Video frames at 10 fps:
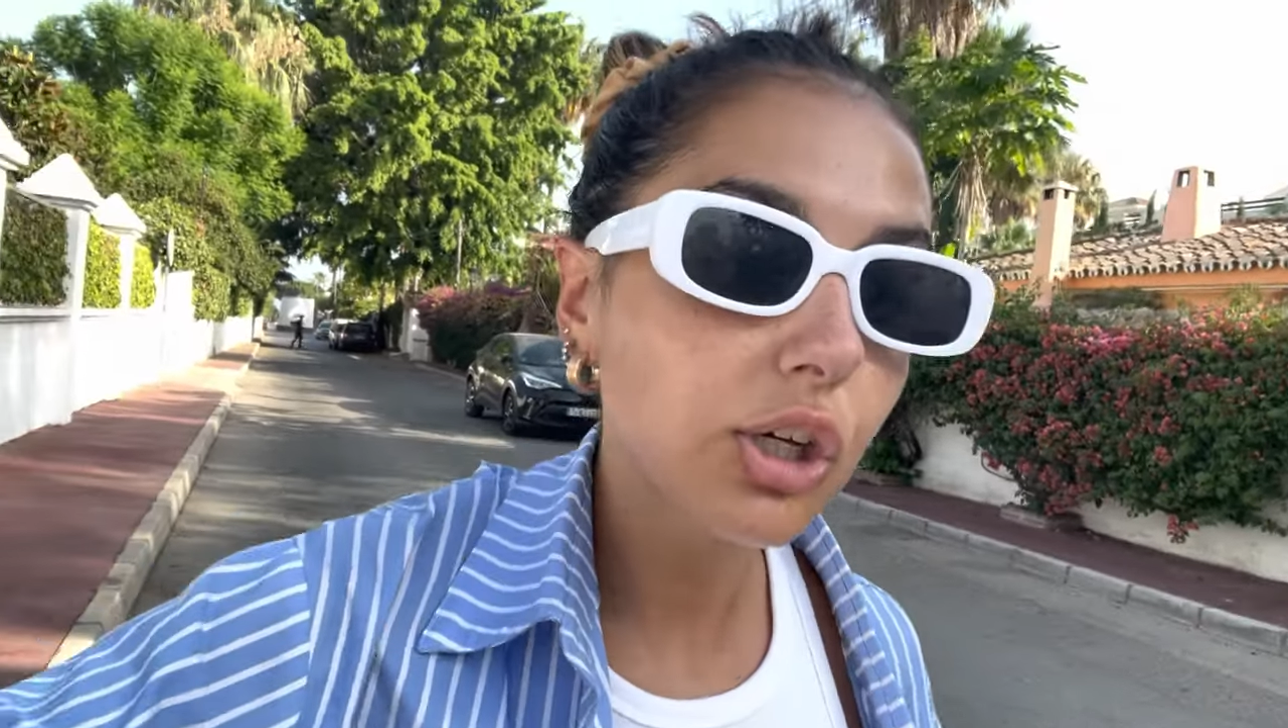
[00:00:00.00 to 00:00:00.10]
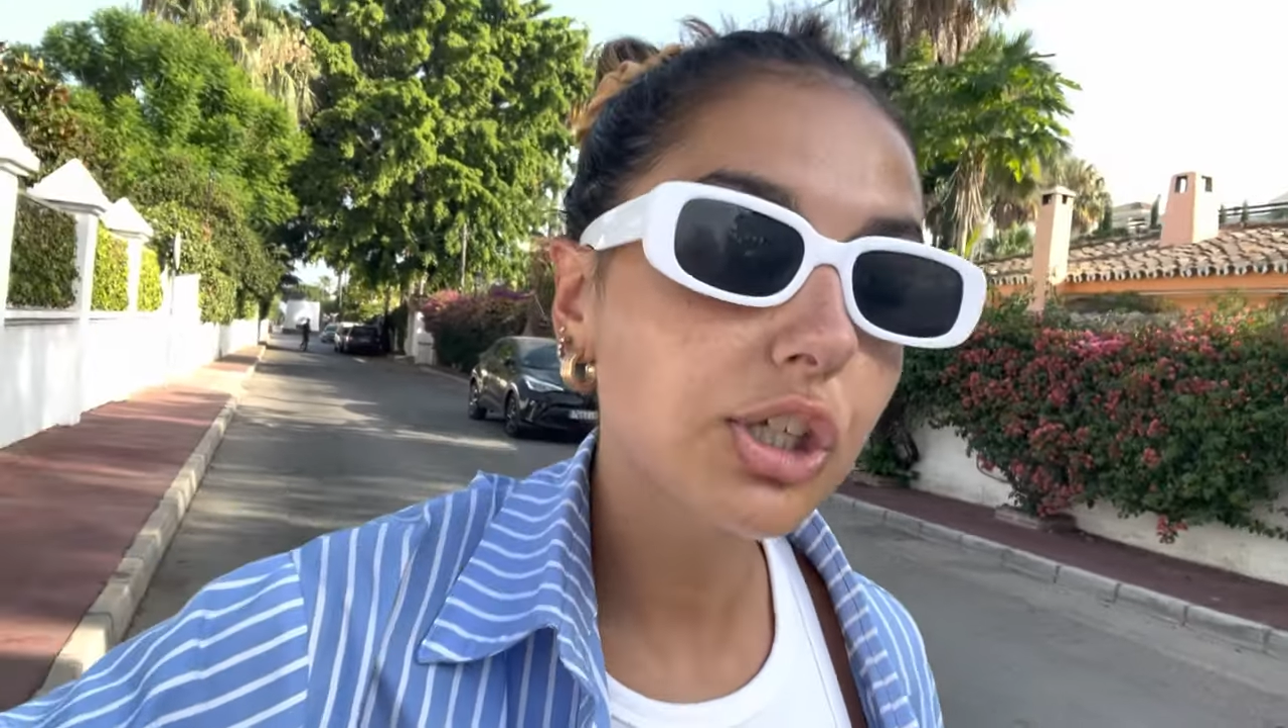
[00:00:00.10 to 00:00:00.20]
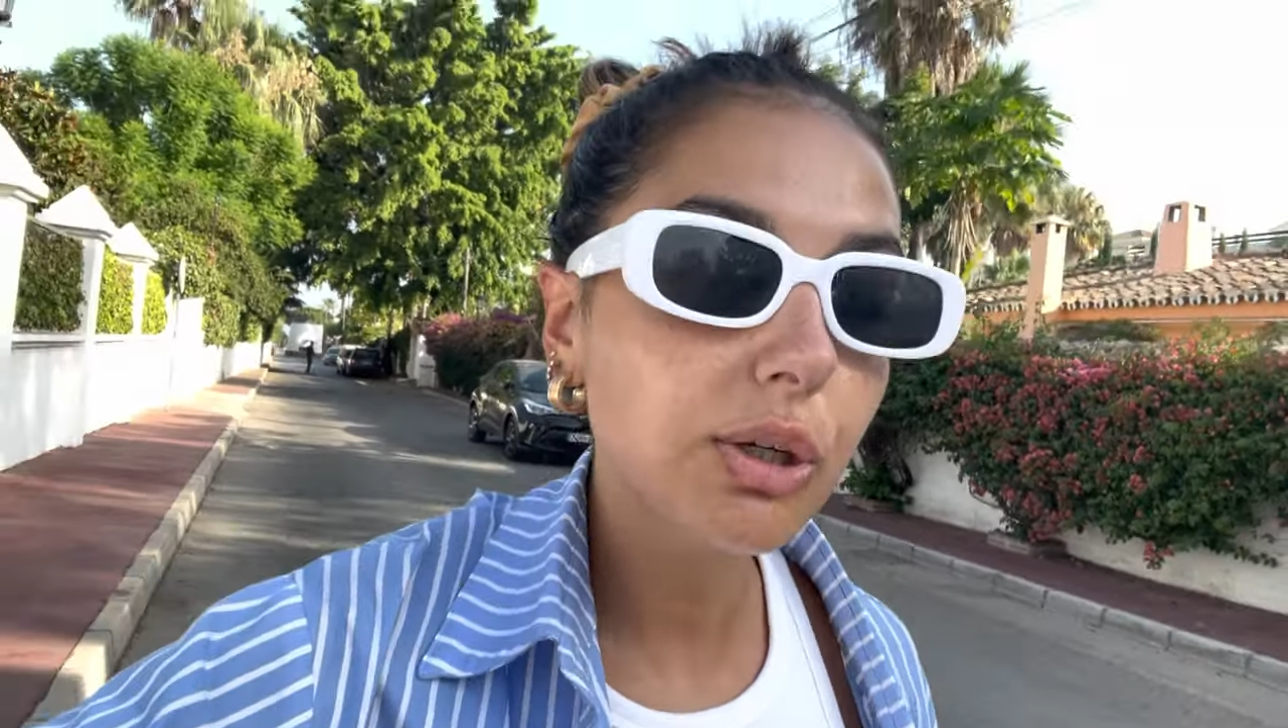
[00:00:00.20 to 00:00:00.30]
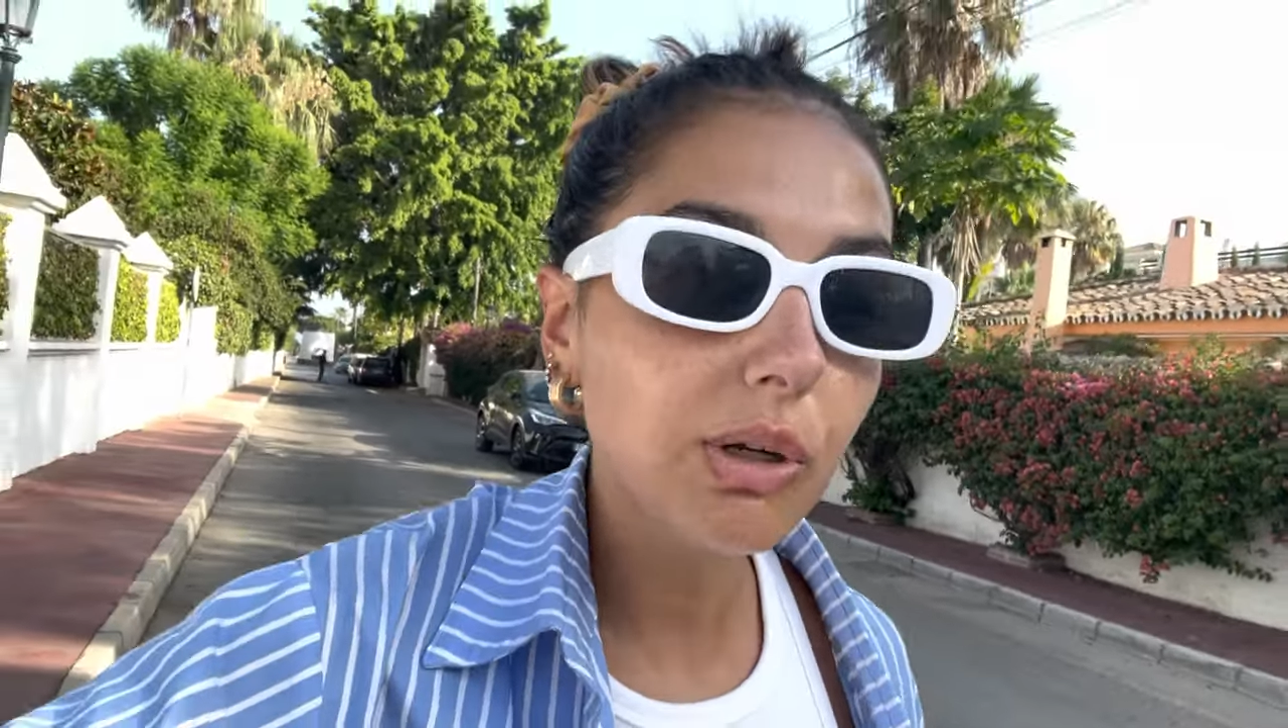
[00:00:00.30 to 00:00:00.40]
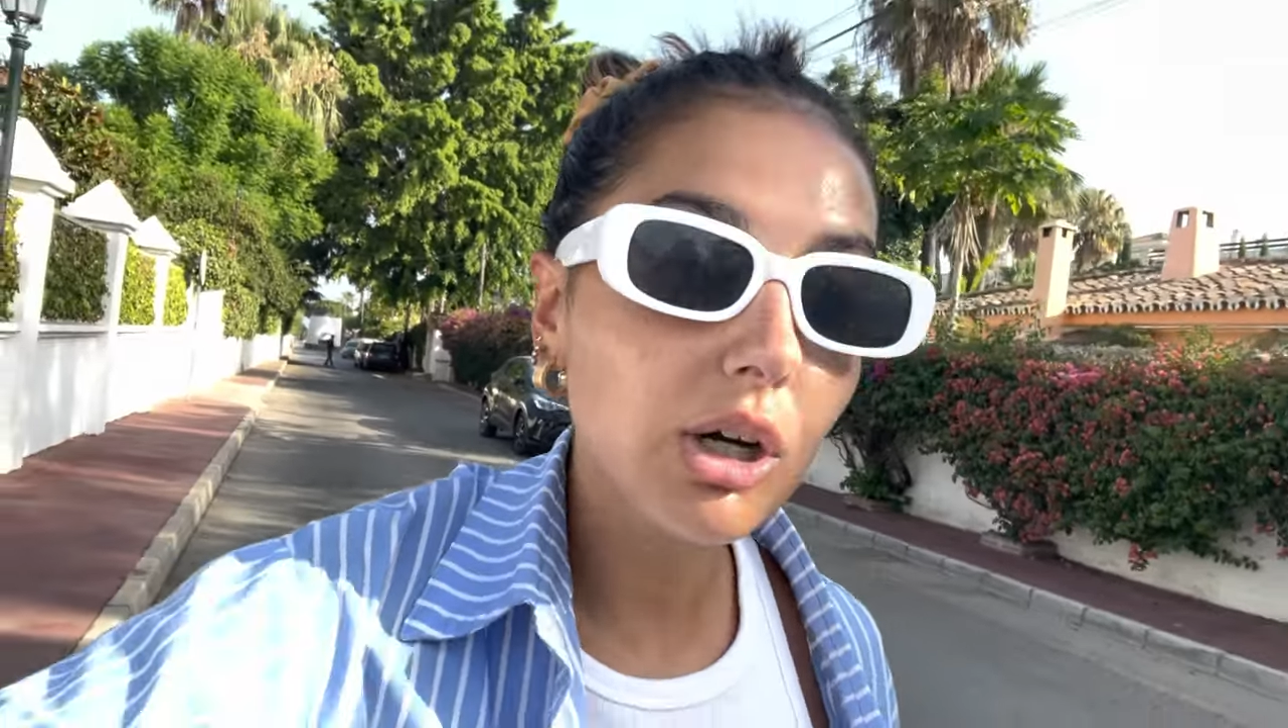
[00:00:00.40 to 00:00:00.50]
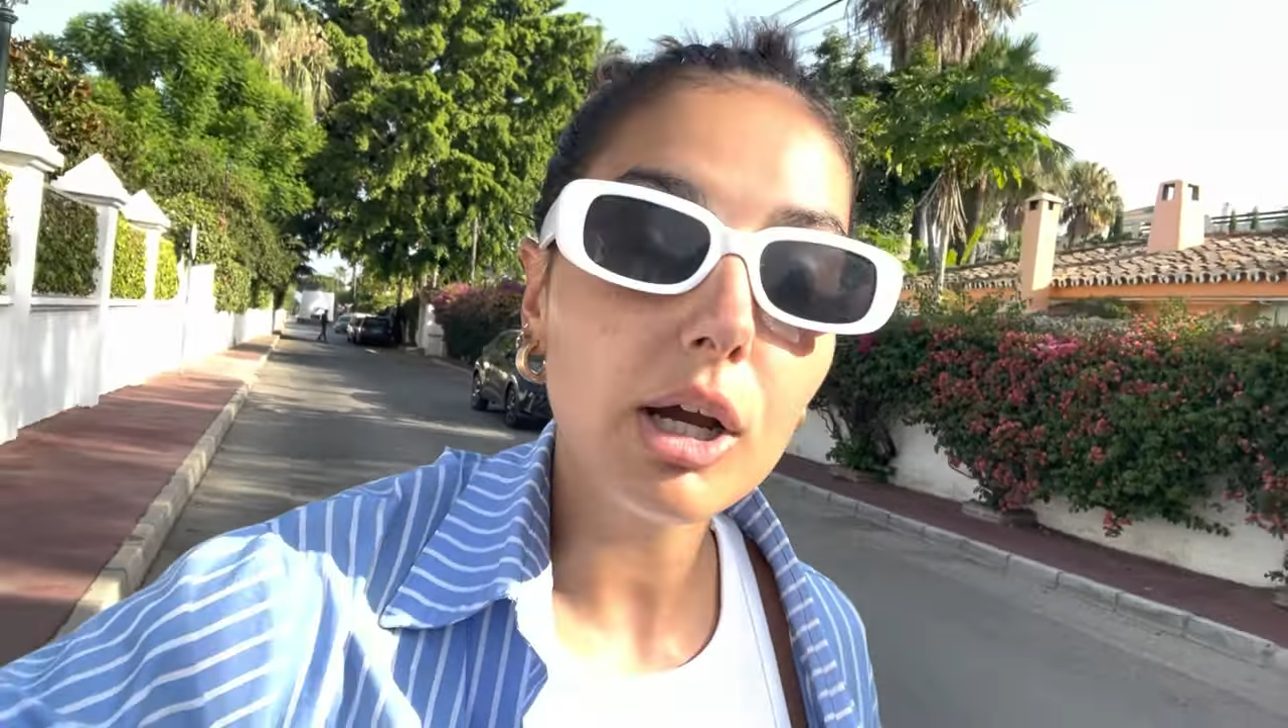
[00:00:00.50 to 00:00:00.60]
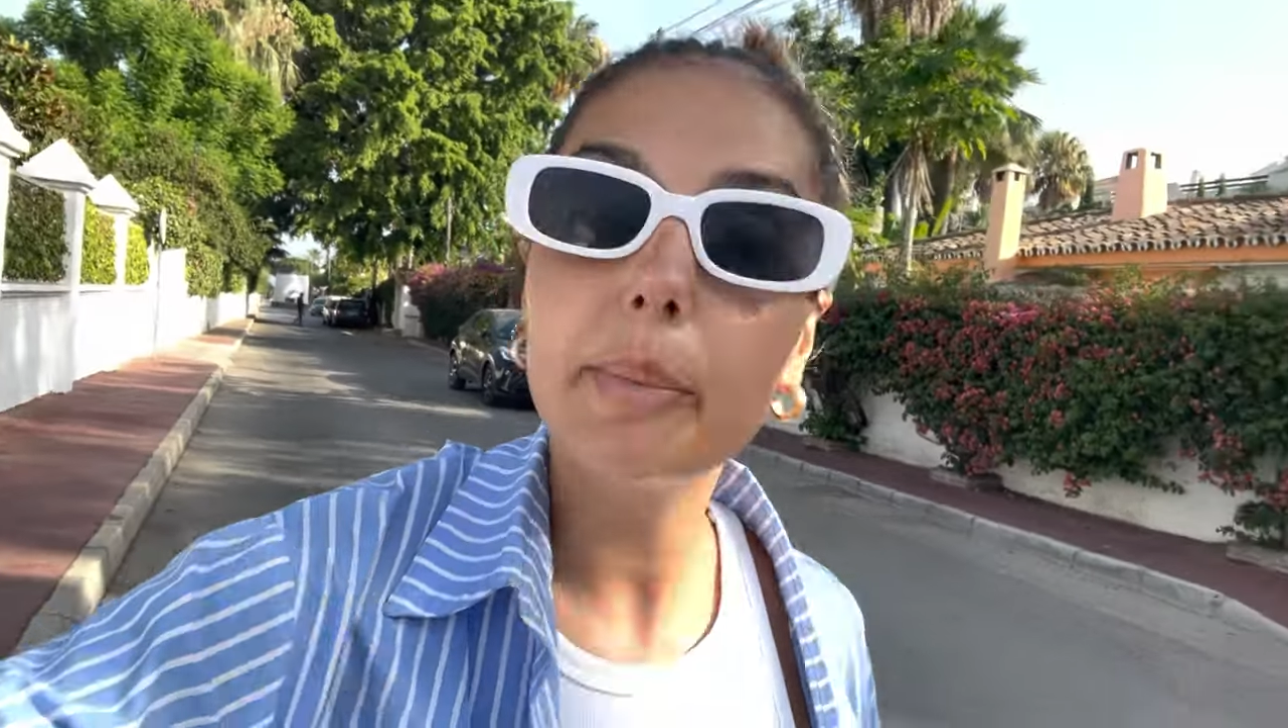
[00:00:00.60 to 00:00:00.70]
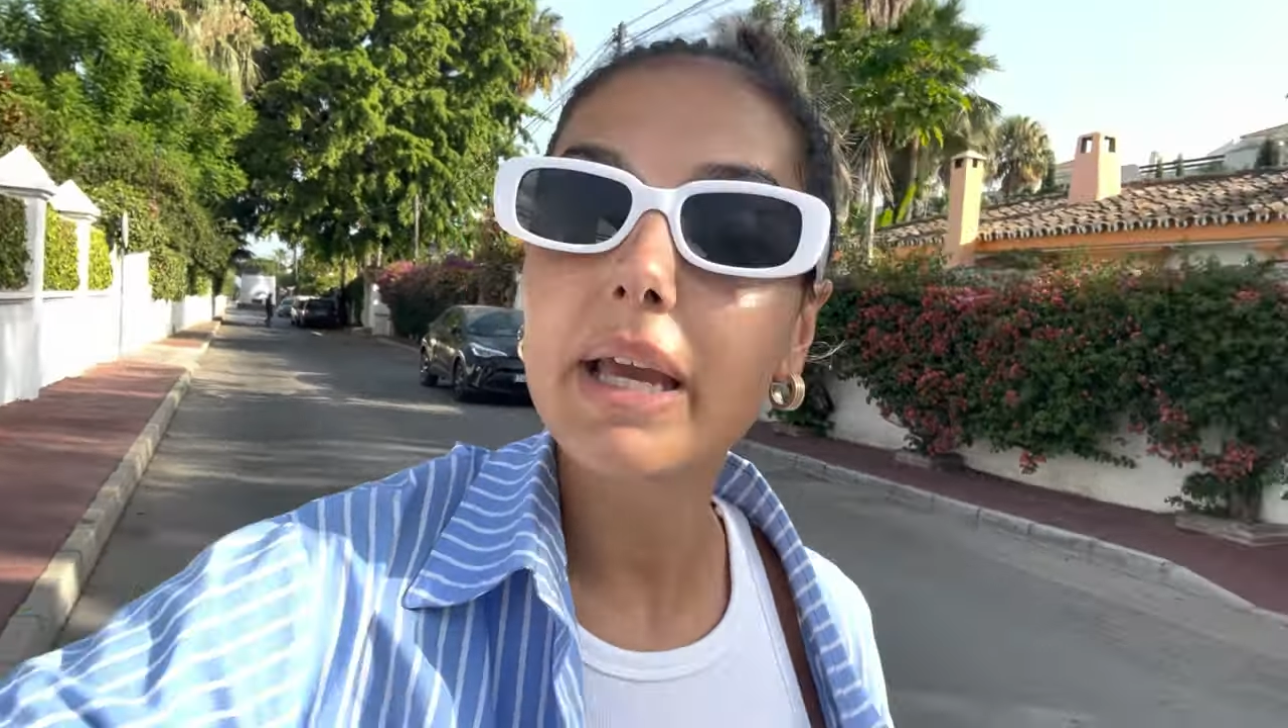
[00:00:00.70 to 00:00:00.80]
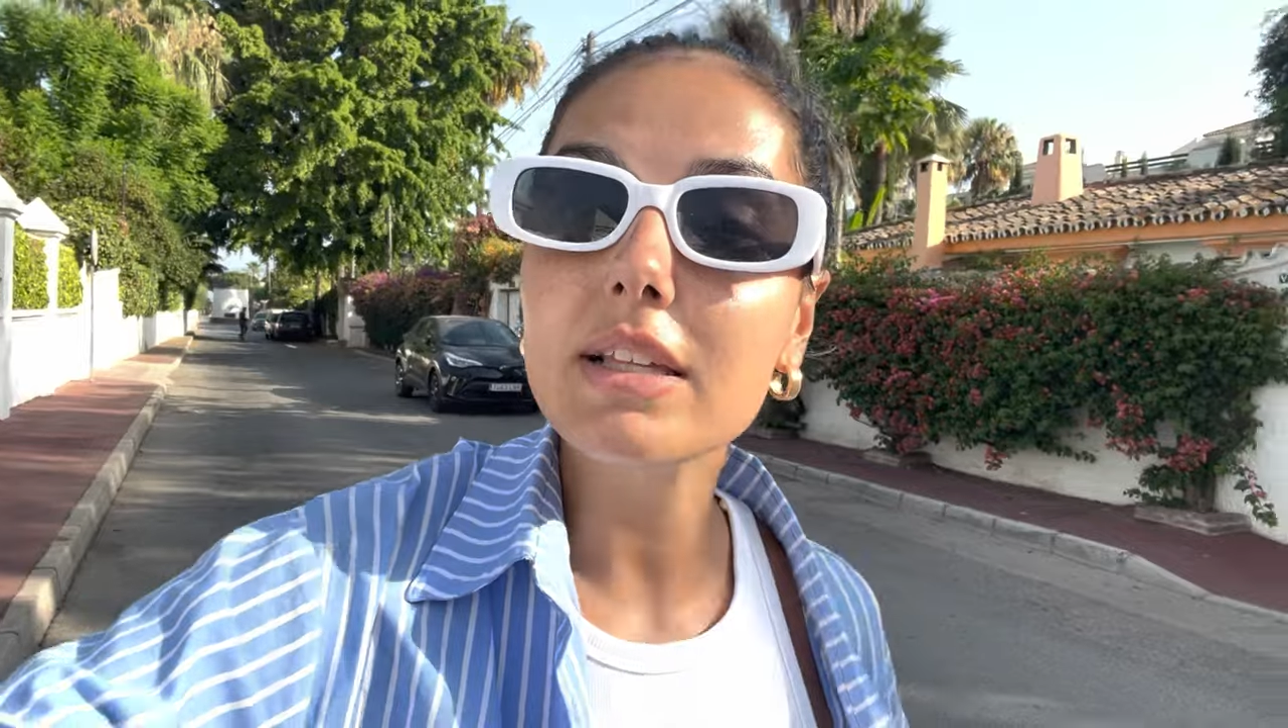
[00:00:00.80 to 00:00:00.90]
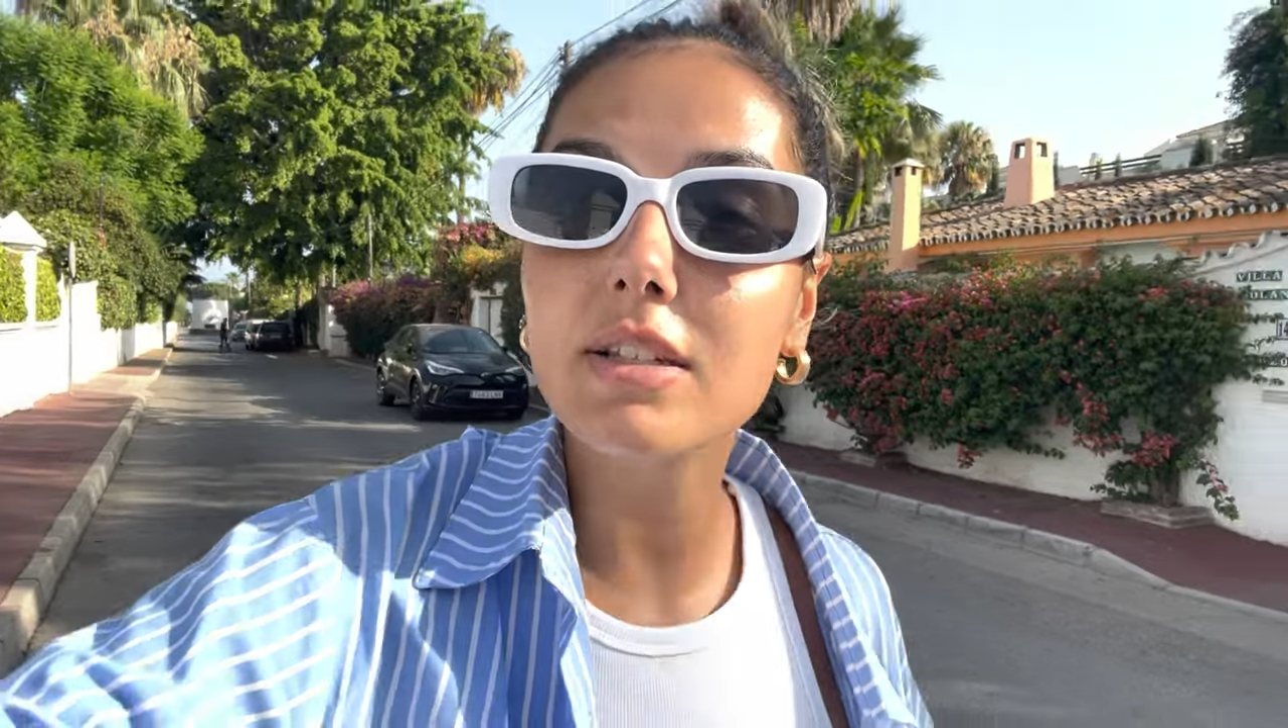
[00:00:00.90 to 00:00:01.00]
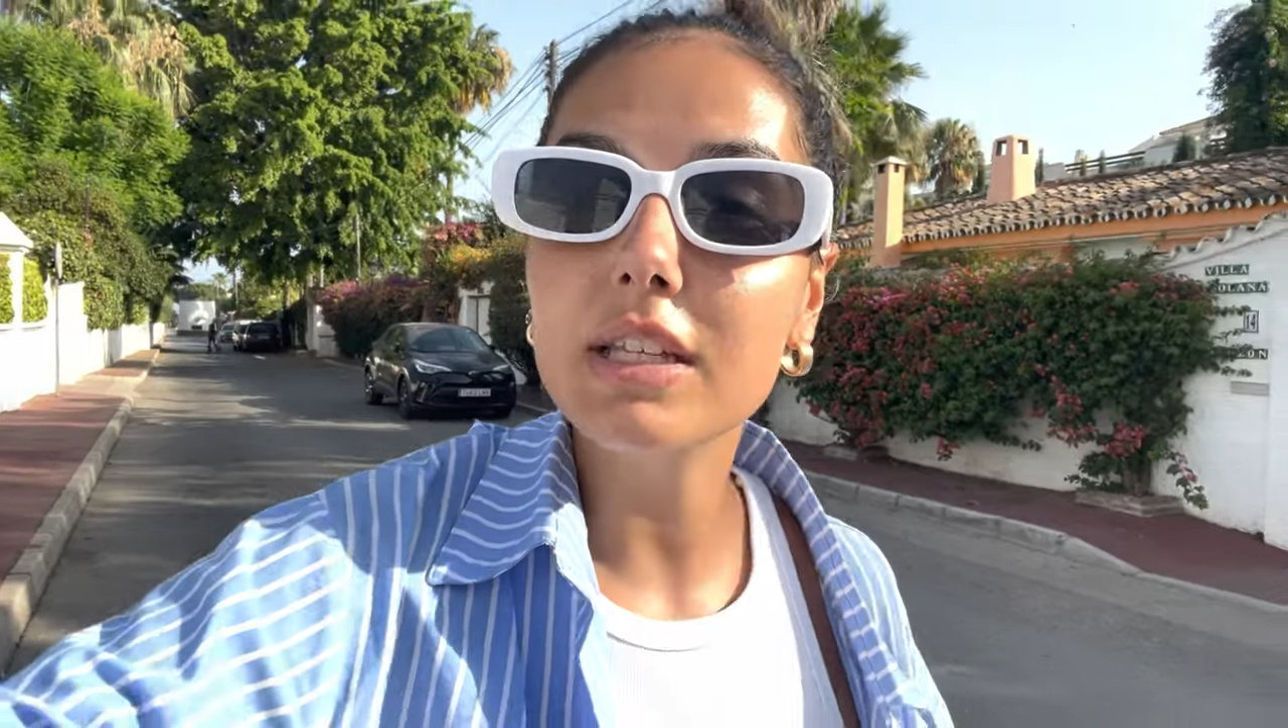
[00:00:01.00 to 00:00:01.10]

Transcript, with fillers: you look amazing.